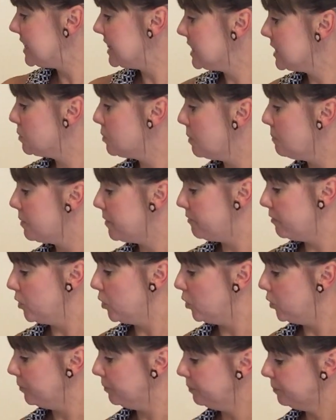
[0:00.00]
seen this one
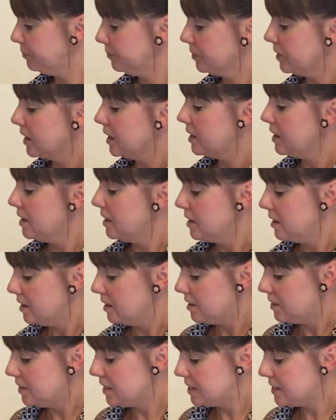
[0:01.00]
before.
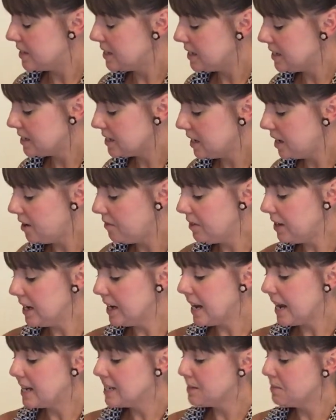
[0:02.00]
This is a lovely
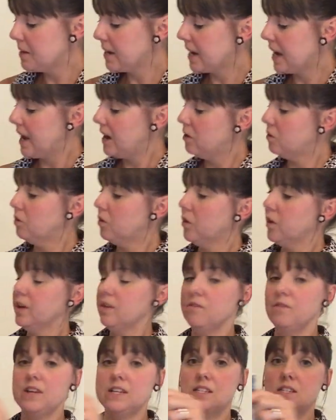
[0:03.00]
Lady
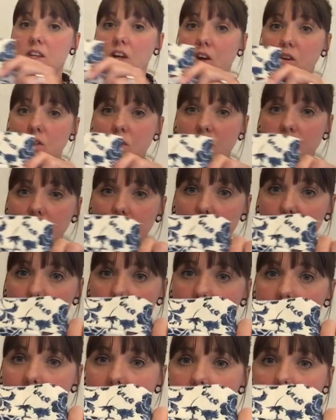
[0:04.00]
McElroy viscose
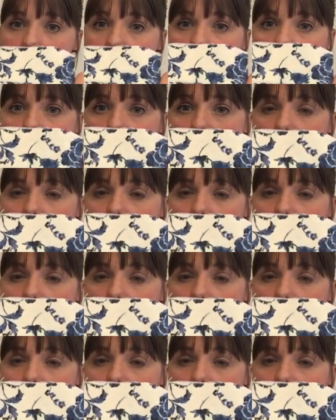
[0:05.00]
fabric.